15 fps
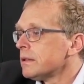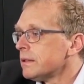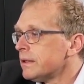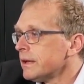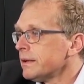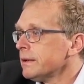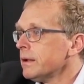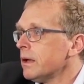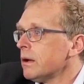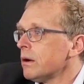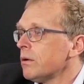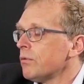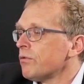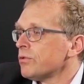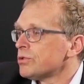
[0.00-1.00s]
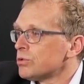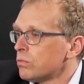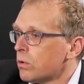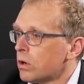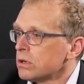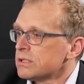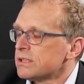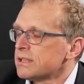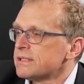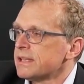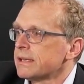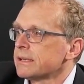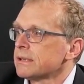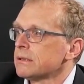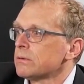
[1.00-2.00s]
Then towards the
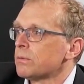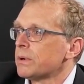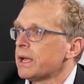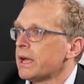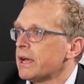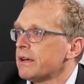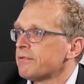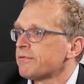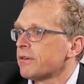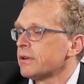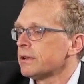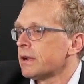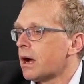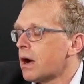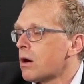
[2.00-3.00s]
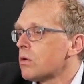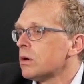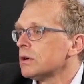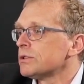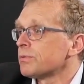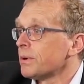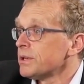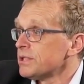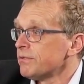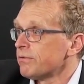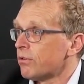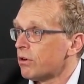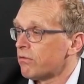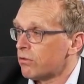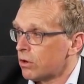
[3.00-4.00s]
signal we have now a
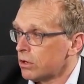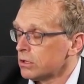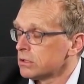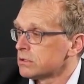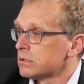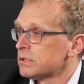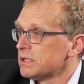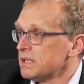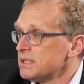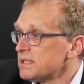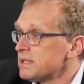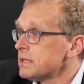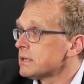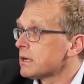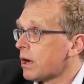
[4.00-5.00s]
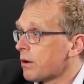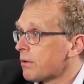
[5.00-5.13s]
24-volt DC